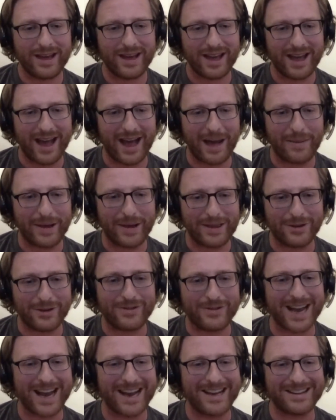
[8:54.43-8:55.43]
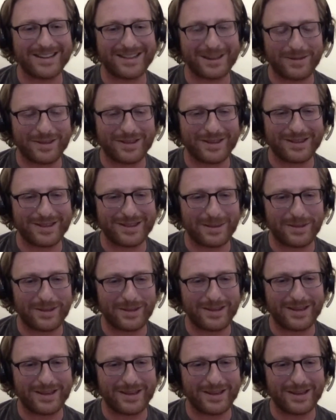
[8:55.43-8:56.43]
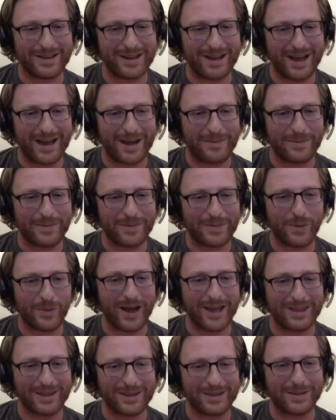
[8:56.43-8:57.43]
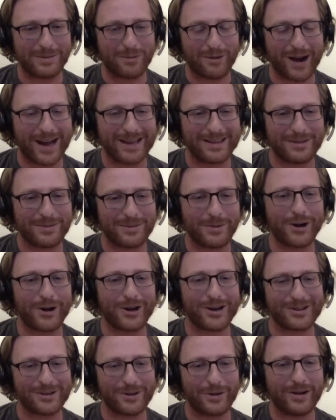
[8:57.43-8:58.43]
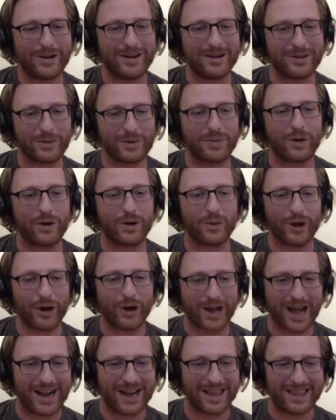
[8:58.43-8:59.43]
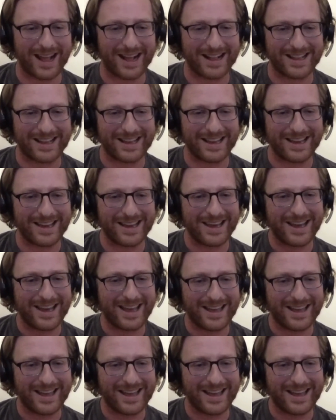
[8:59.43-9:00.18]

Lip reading: it sort of changes some of the way that the prices work and so on. And so we'd want to work out exactly